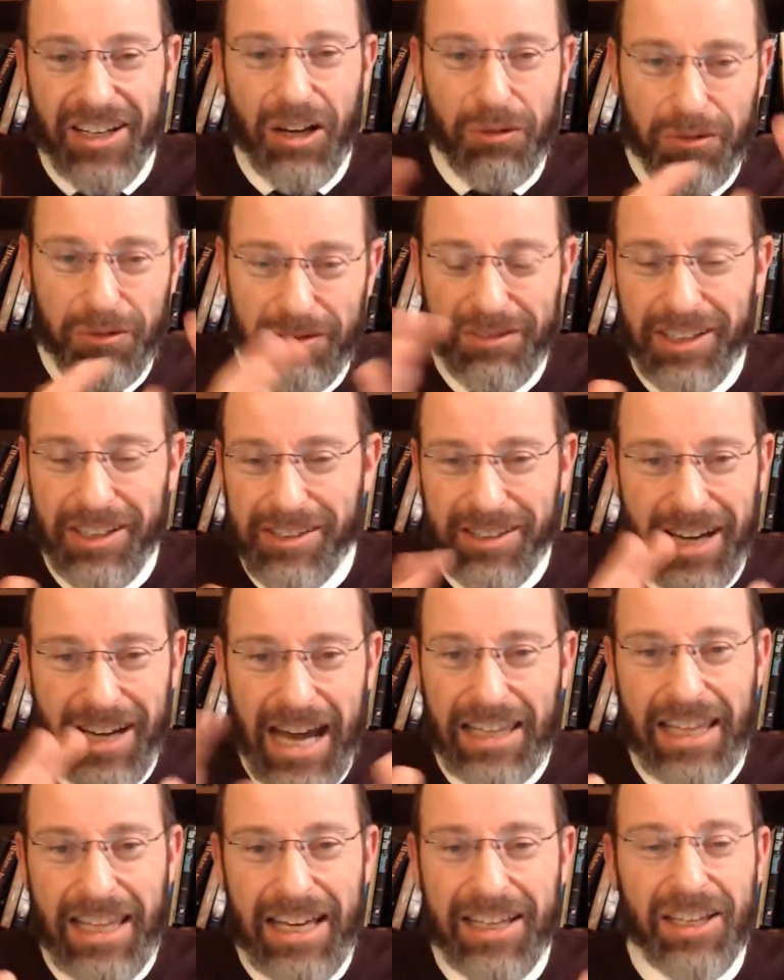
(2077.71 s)
These are
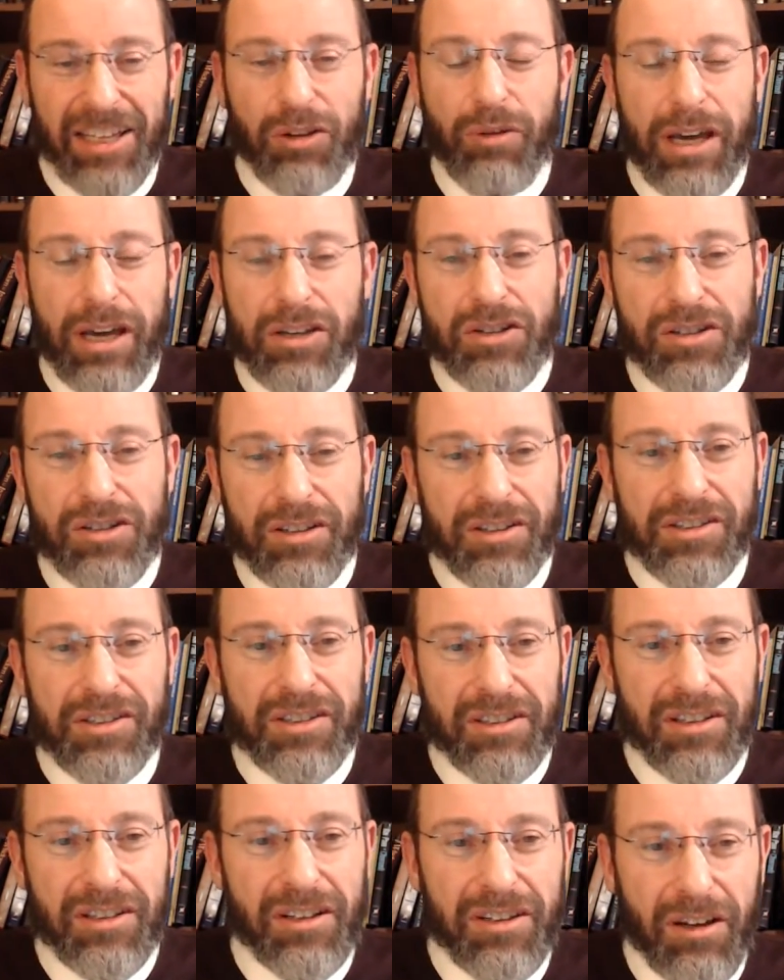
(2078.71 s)
halachic questions,
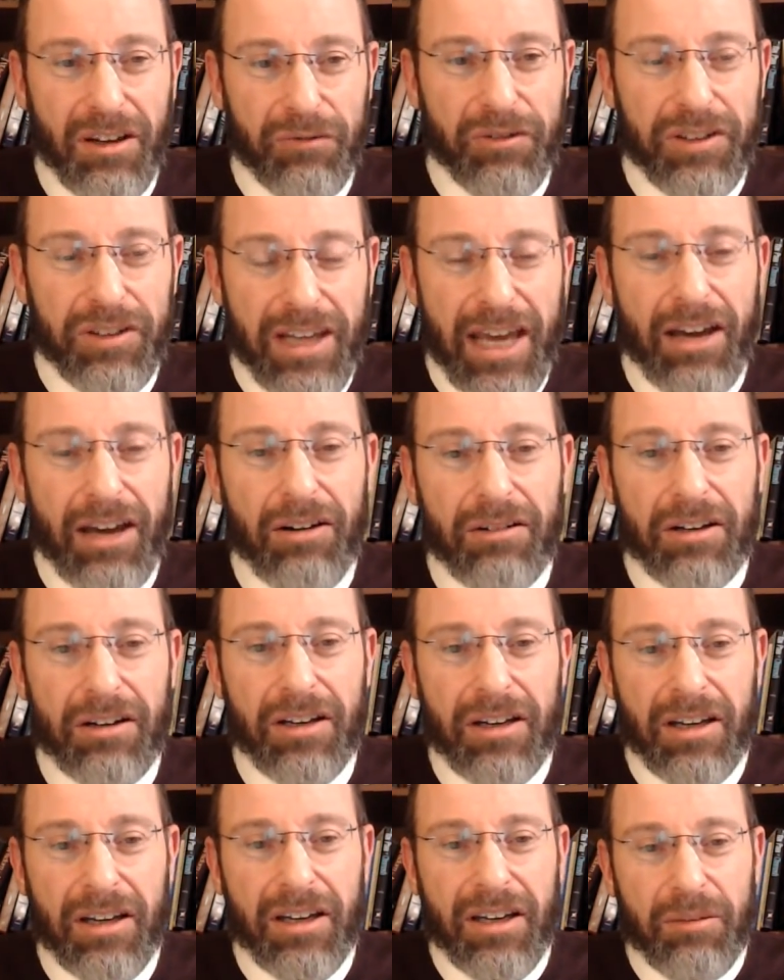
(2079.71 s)
and not for now.
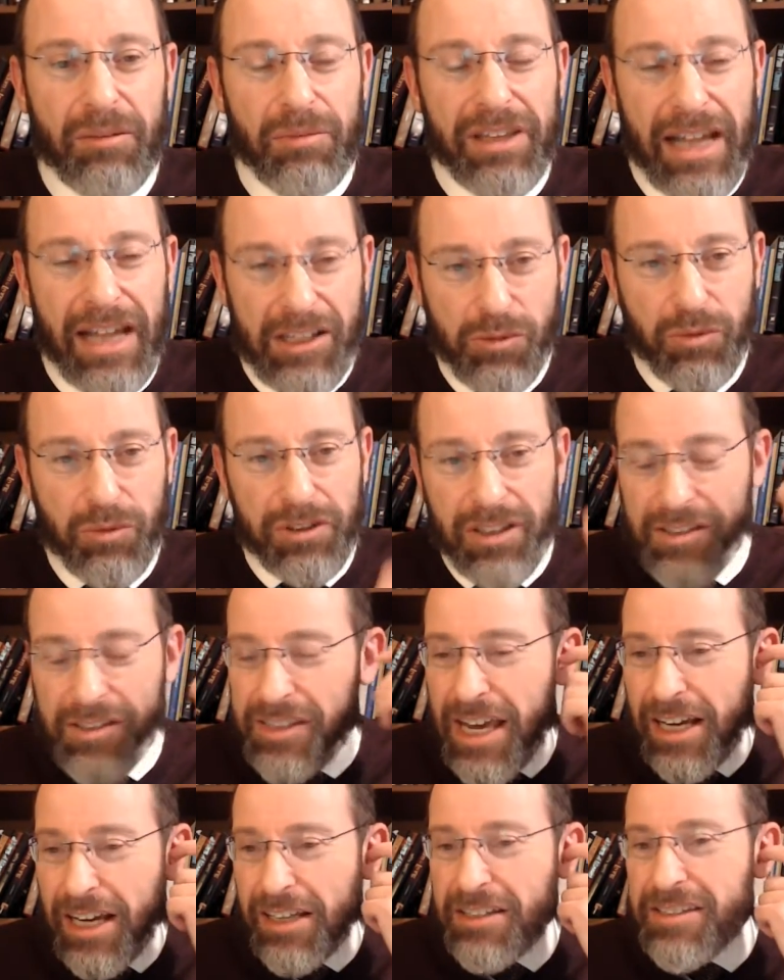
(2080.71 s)
But that's what the
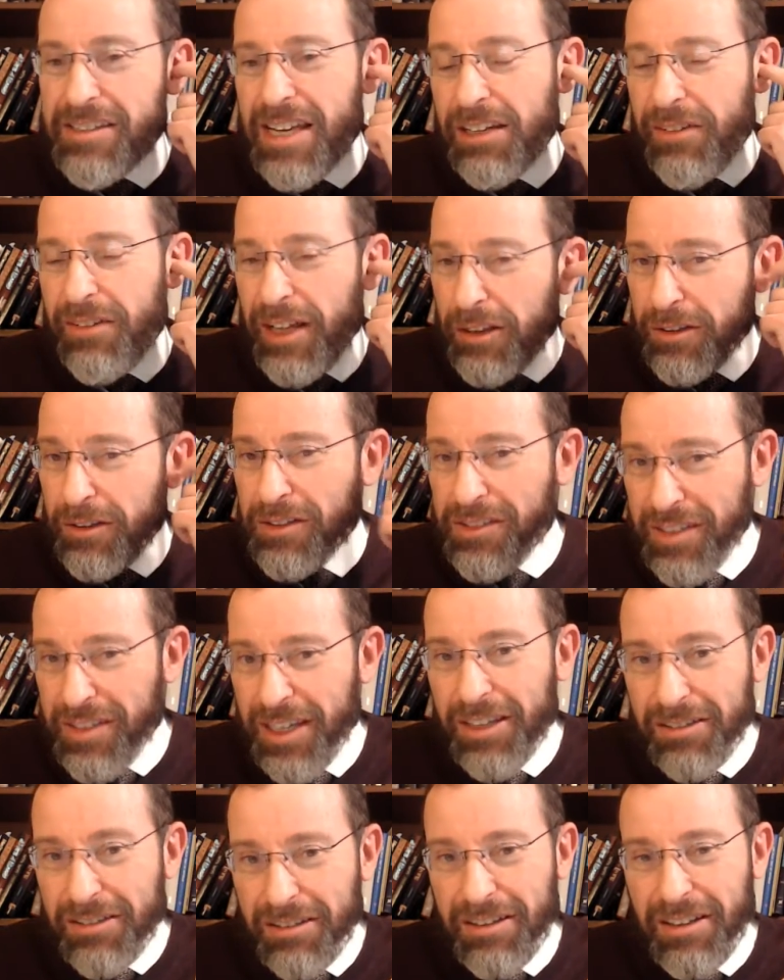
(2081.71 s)
second set of elders
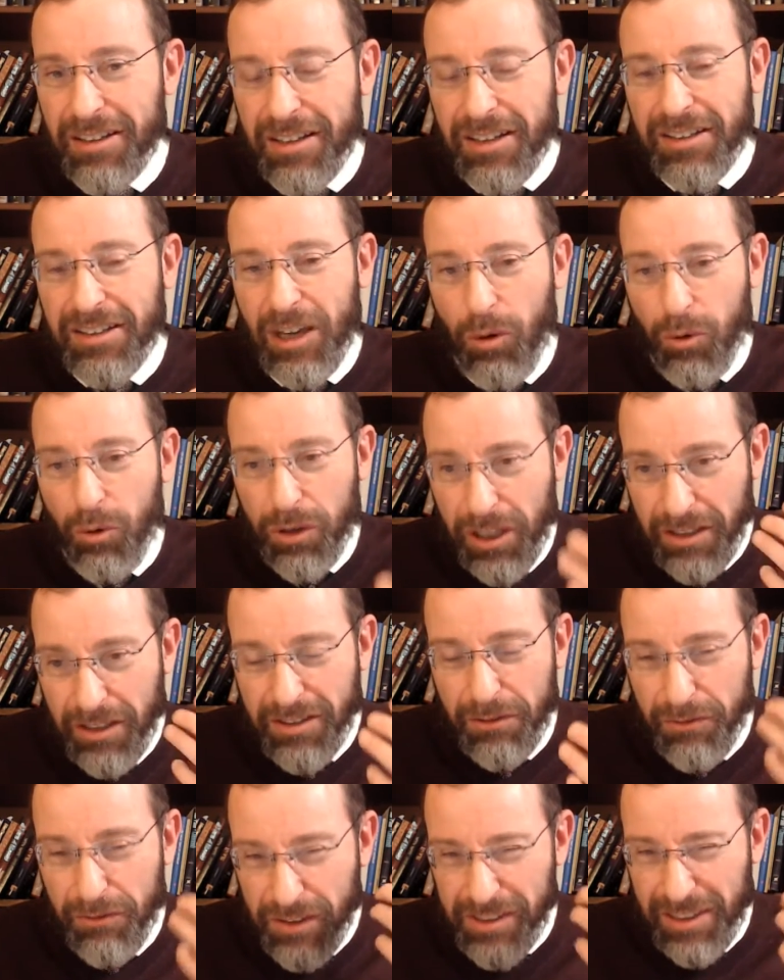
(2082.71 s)
did. They were willing
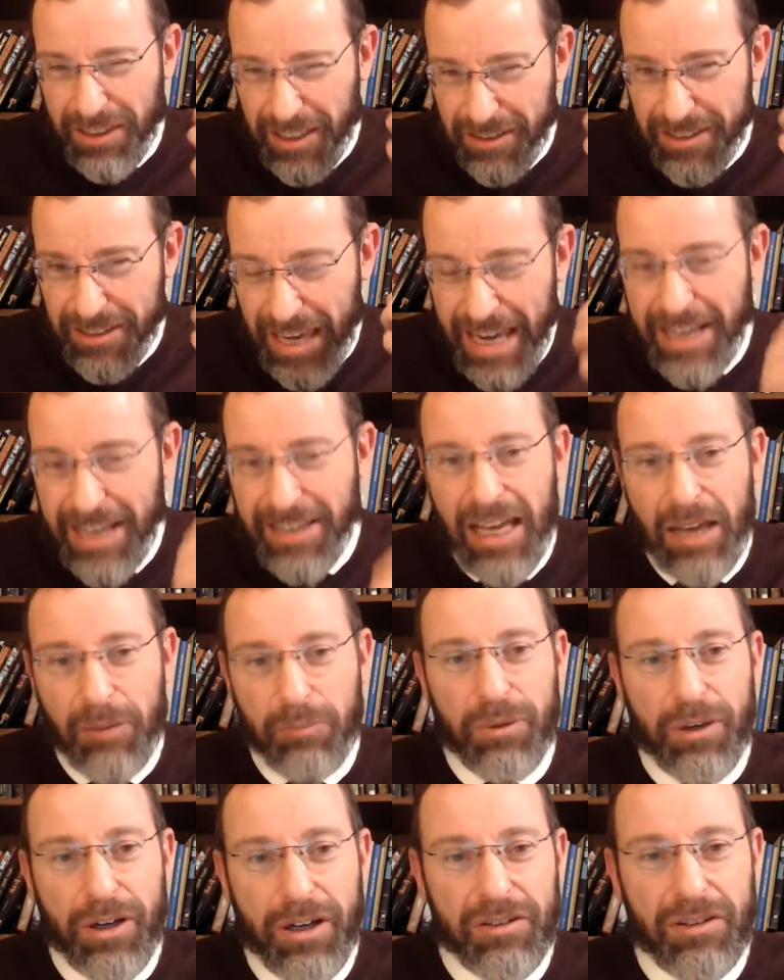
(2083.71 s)
to physically take that
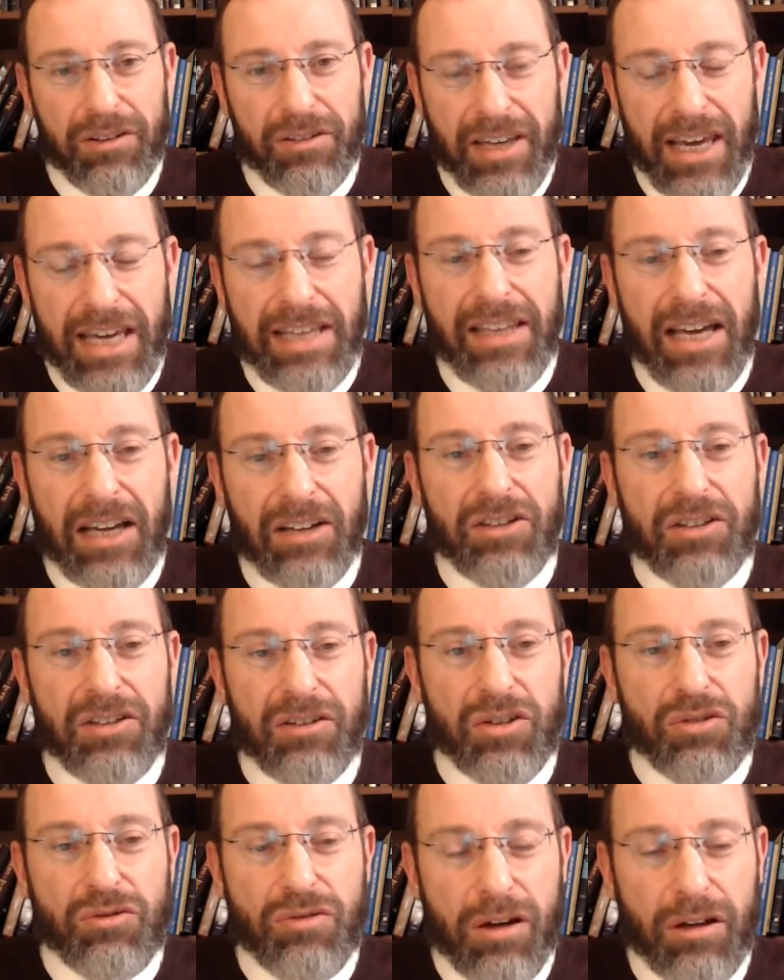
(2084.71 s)
burden, take that
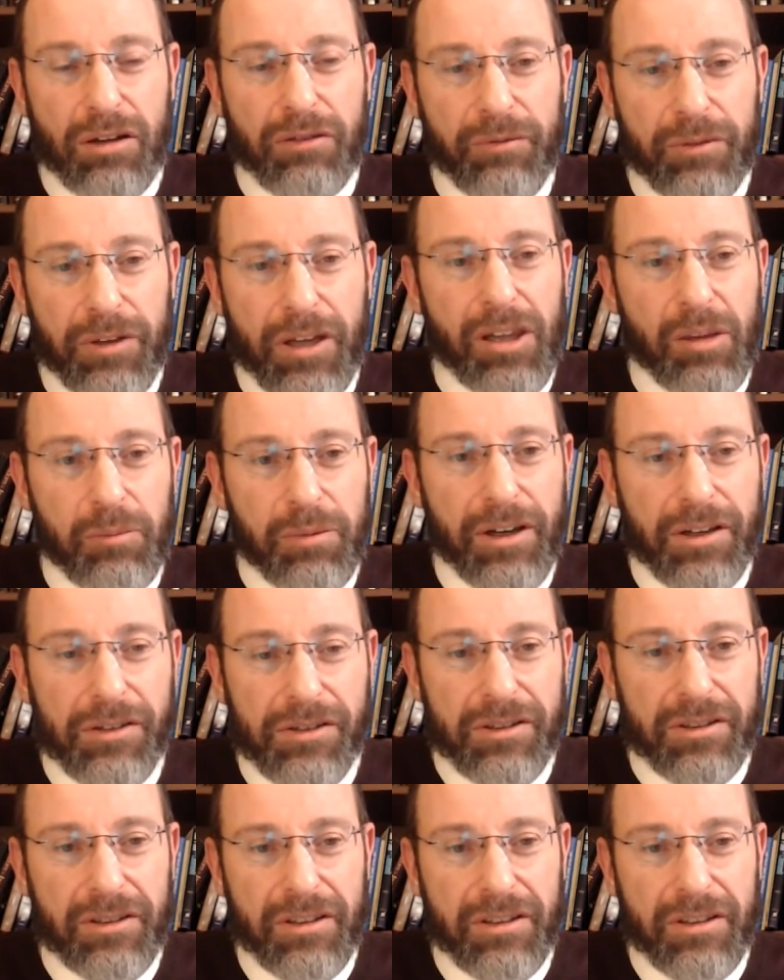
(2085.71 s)
struggle from the other person.